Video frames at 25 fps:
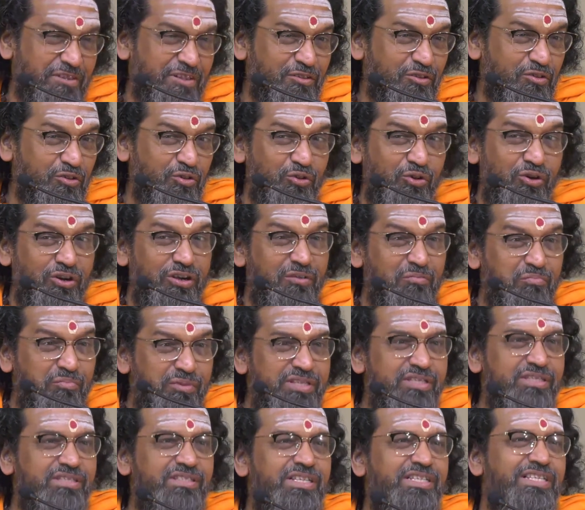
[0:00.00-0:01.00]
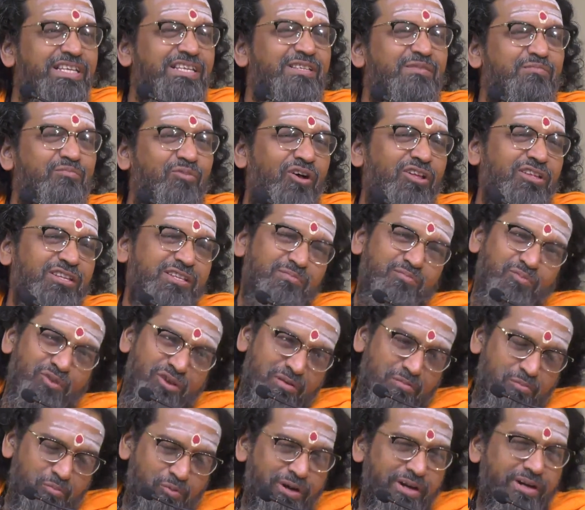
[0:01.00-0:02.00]
Don't miss these small
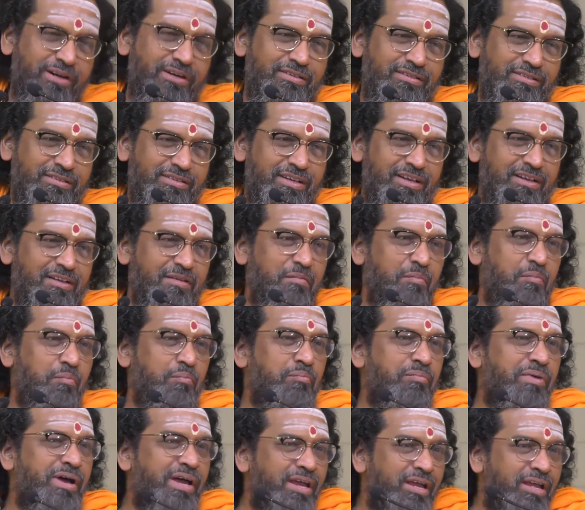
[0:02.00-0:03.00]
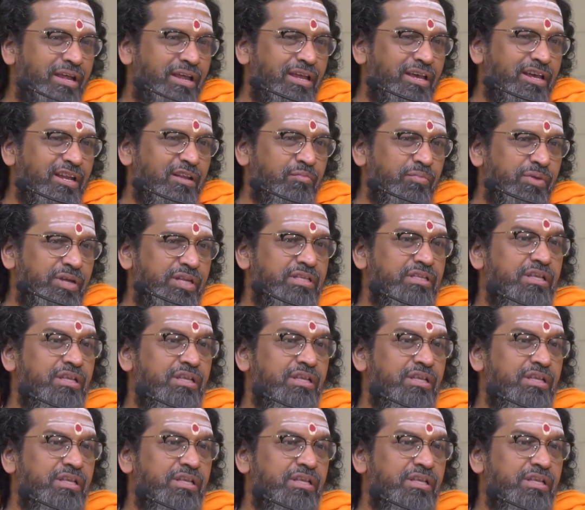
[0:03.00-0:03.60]
points. Mai here means